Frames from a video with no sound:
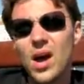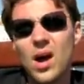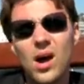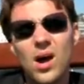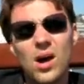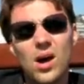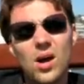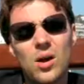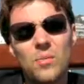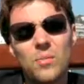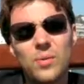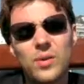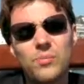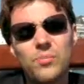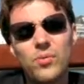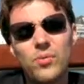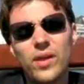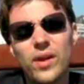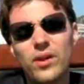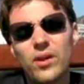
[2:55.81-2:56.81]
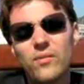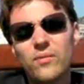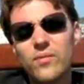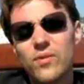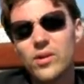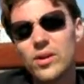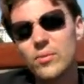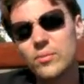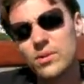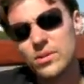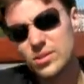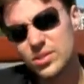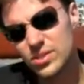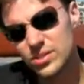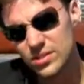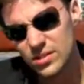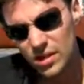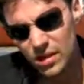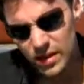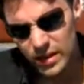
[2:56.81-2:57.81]
are people that are very much
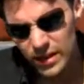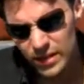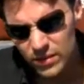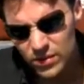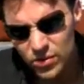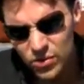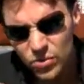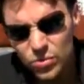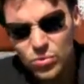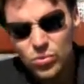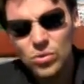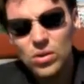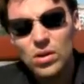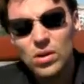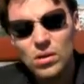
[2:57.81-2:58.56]
stuck into